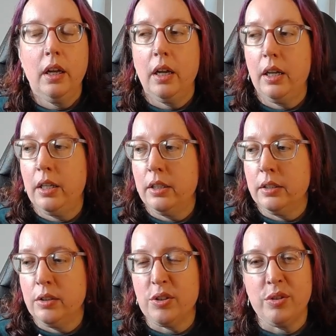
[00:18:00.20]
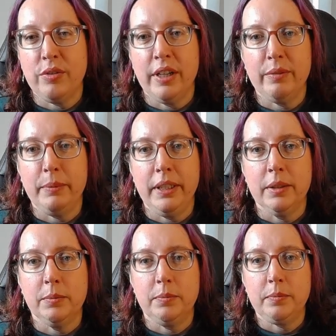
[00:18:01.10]
and not too far from here.
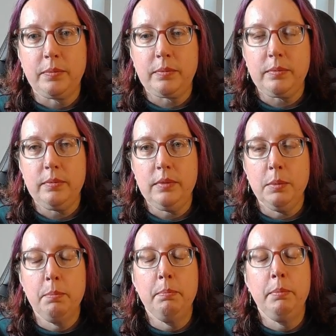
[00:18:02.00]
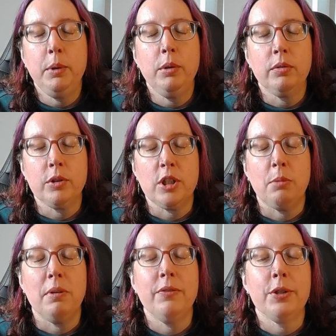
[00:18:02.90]
Beautiful shop.
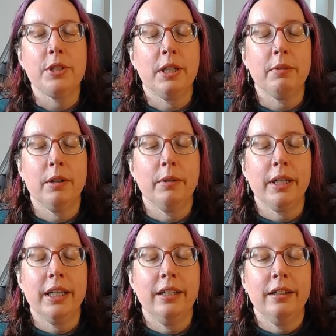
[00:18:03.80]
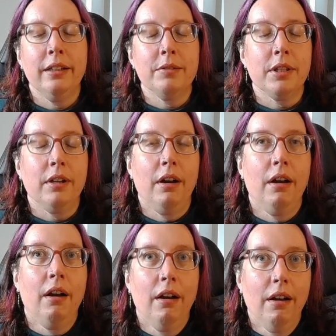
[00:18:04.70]
My first time going in, it was like,
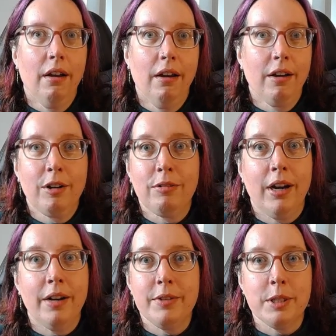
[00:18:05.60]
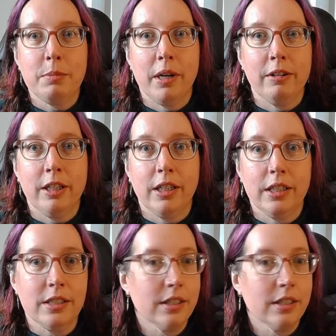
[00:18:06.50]
crafter's paradise.